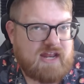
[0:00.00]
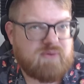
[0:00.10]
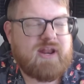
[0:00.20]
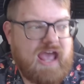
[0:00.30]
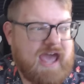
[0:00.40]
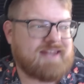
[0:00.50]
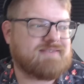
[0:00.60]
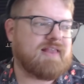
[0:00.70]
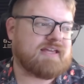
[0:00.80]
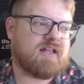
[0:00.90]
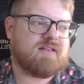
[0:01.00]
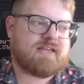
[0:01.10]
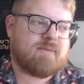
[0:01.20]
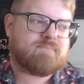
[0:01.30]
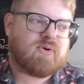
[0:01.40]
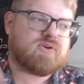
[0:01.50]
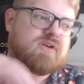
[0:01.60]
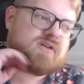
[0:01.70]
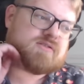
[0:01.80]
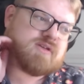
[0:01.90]
I want to add like a bulk
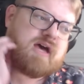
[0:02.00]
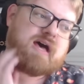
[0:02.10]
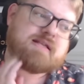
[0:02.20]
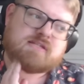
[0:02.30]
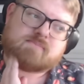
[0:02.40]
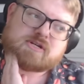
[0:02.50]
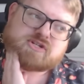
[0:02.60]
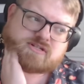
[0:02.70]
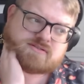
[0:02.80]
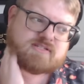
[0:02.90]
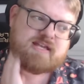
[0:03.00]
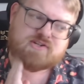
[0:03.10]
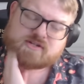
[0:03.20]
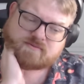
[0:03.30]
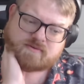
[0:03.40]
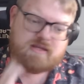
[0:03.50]
submission section.